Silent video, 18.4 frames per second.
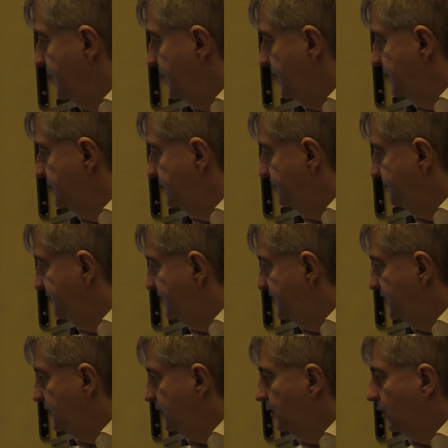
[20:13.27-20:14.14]
into
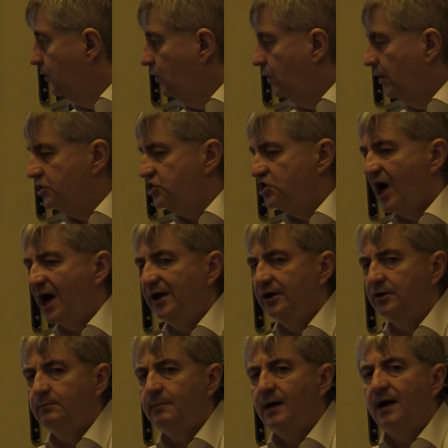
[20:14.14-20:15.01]
Vitigo, a
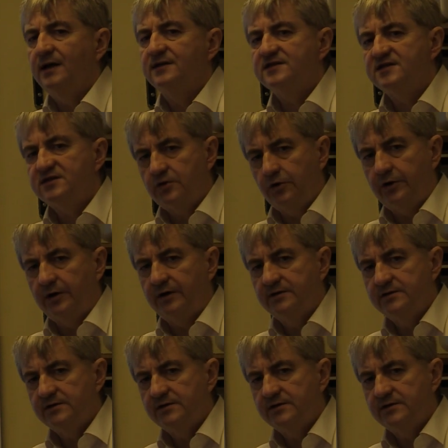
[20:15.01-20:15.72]
giant monster.